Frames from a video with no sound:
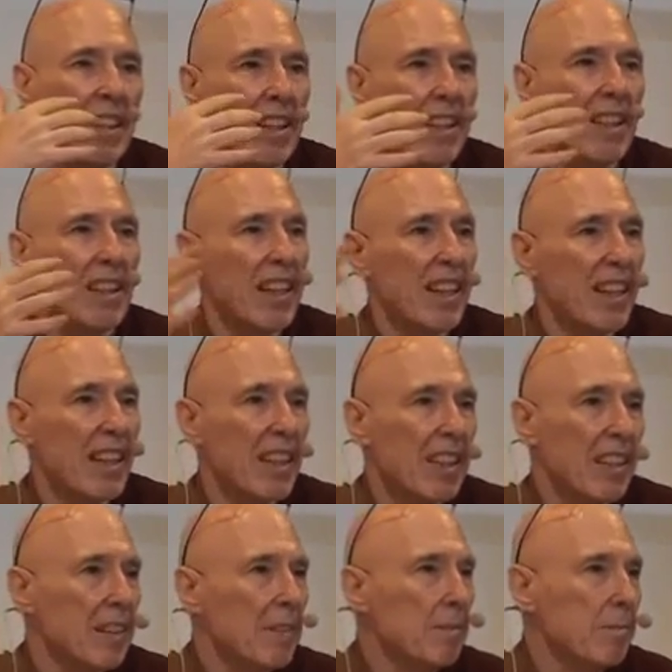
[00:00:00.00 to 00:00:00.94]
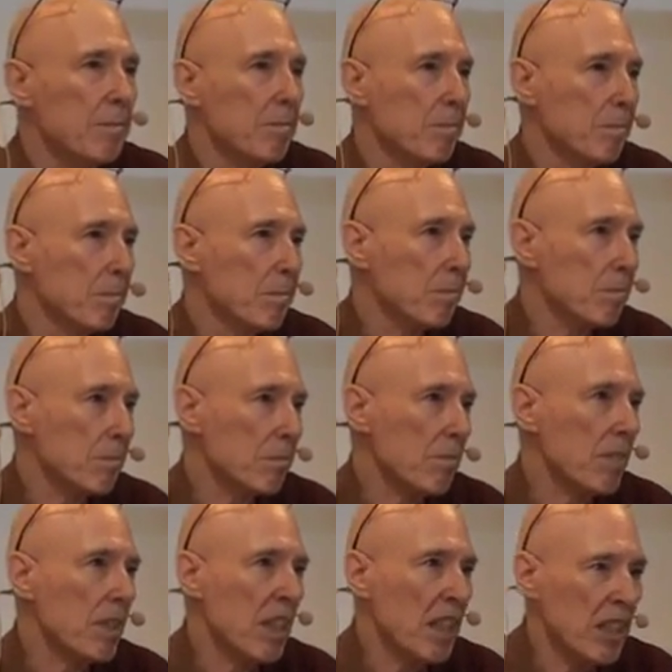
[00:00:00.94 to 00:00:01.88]
Like,
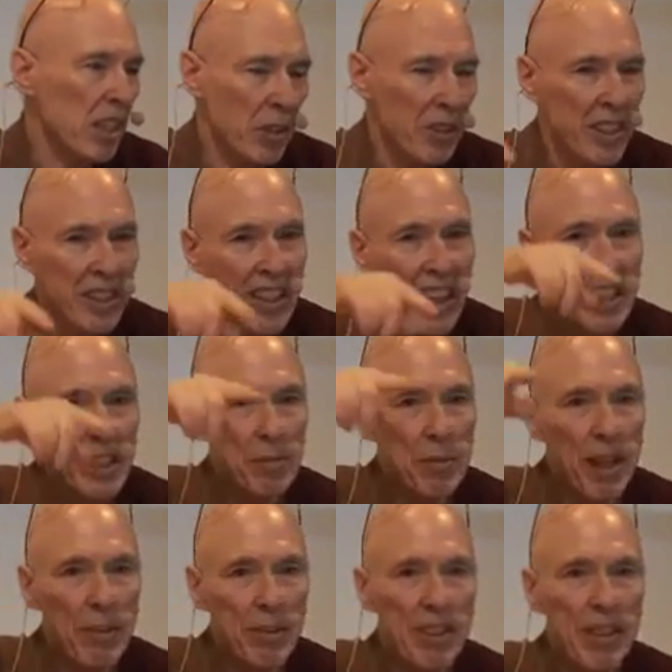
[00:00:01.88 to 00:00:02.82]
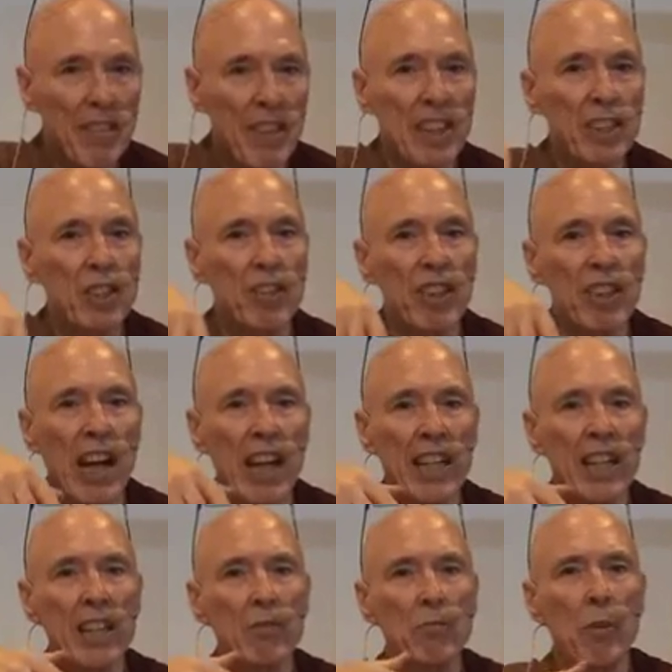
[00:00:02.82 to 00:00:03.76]
in the days when I was living in Sri
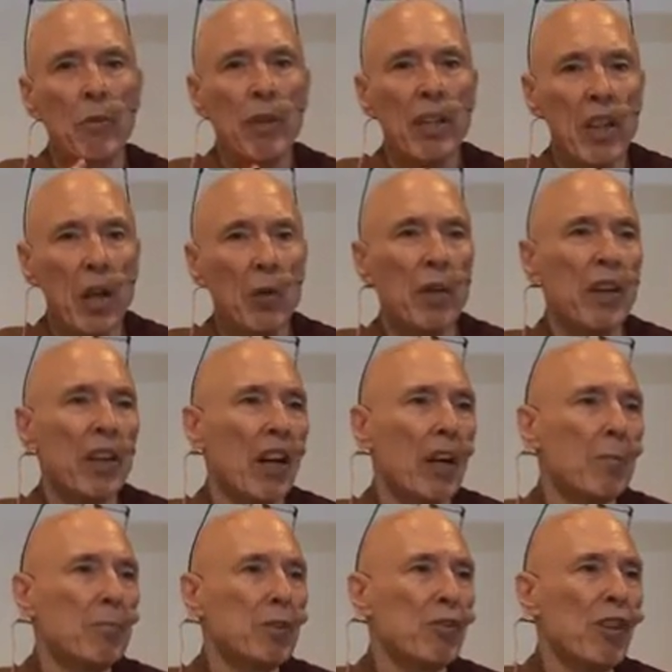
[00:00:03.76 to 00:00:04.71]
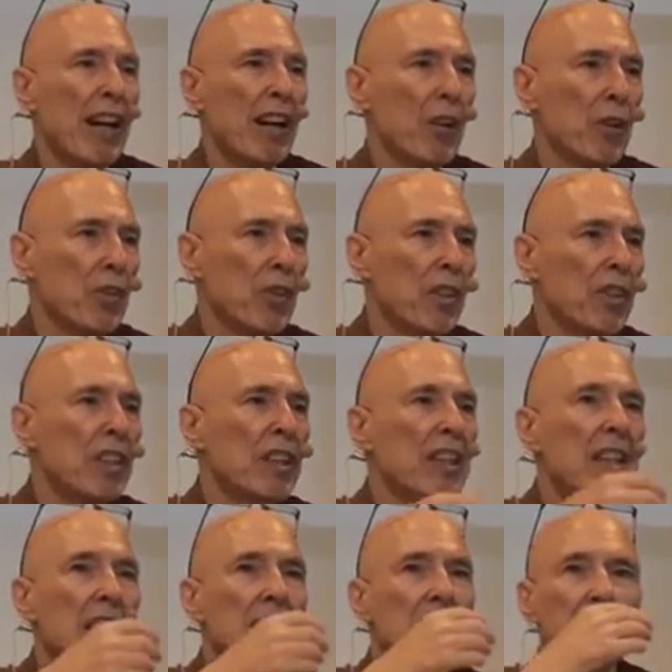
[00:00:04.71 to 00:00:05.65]
Lanka, when we go on alms round,
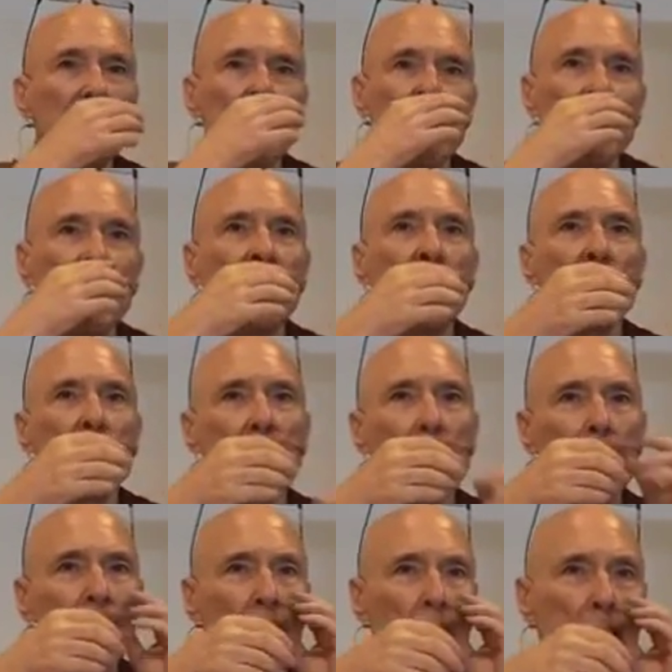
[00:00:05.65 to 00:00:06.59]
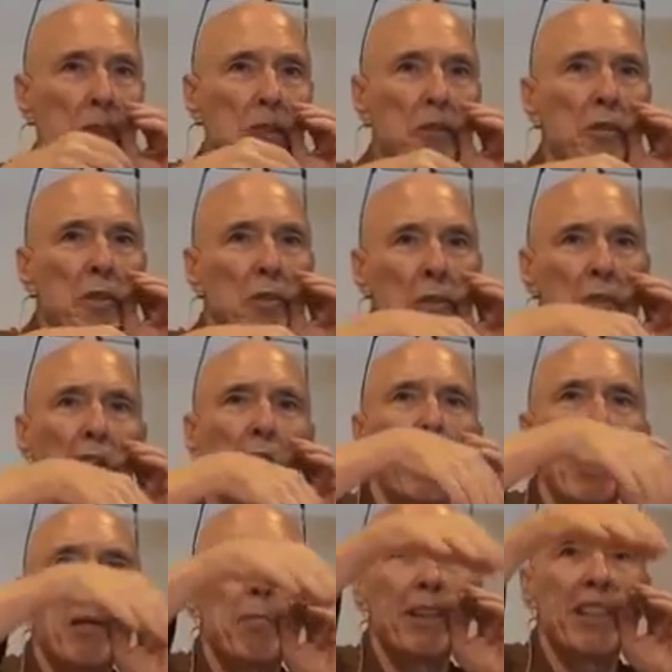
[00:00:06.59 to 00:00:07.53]
sometimes there
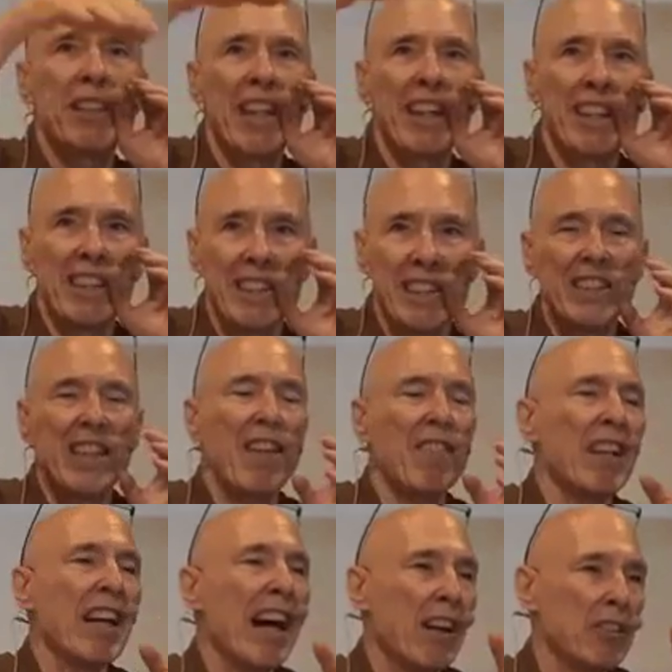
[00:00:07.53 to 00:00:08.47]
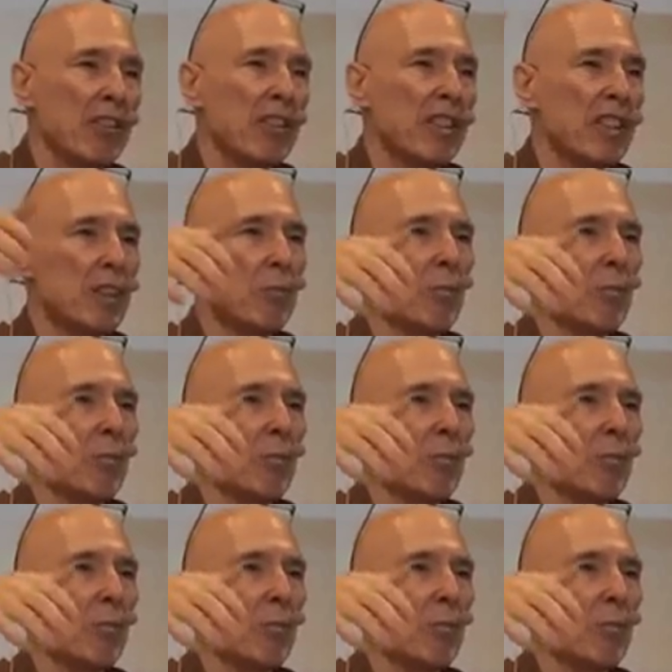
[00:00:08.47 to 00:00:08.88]
might be like 7 houses